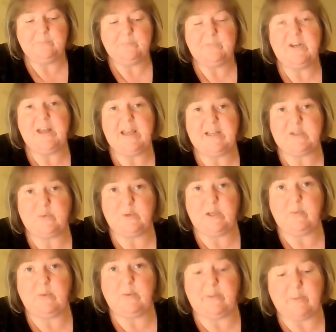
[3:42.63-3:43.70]
The next week,
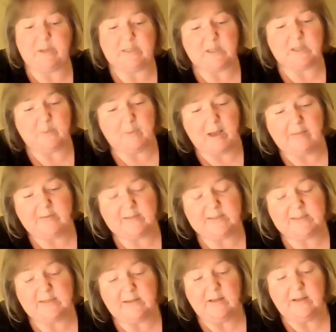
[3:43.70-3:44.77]
when they went to the
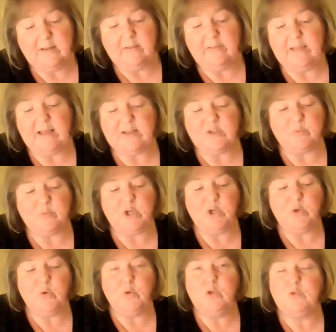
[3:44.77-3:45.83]
baths, they had some
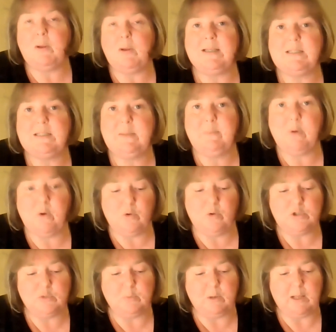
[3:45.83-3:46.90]
huge plastic
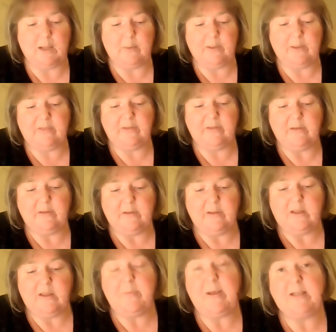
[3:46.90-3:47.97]
balls to play with.
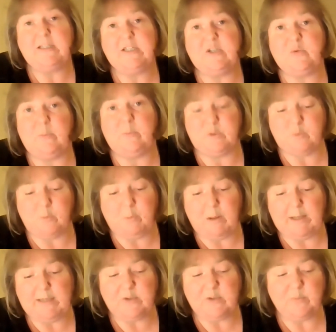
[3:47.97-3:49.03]
The better swimmers were
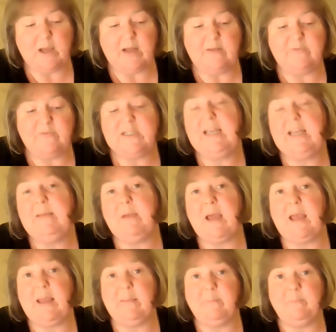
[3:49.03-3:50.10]
playing some kind of team
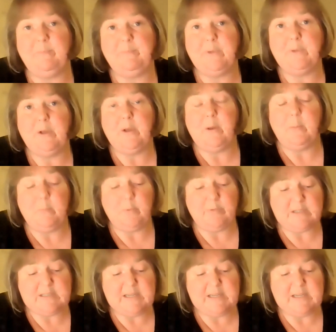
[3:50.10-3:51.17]
game, but the
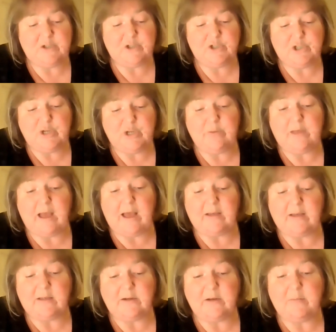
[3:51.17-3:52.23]
teachers knew that
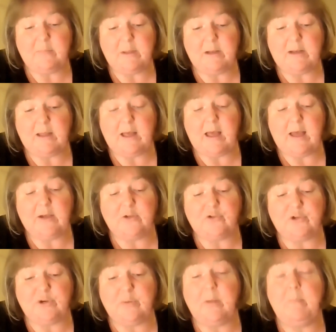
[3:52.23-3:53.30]

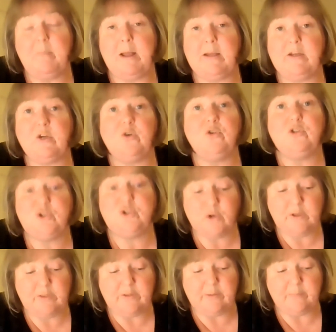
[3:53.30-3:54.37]
Andrew and Manda couldn't
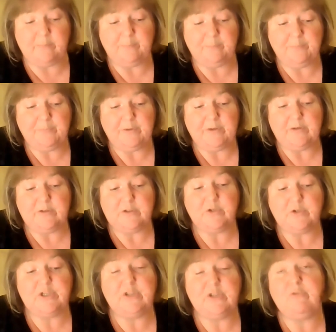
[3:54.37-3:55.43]
join them, so
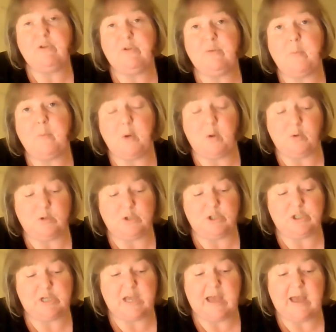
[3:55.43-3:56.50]
she threw them a ball to
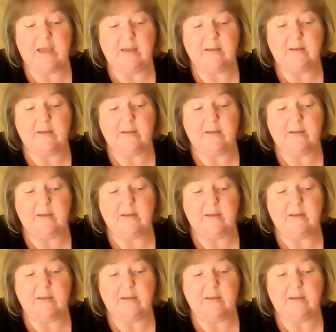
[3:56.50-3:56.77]
share.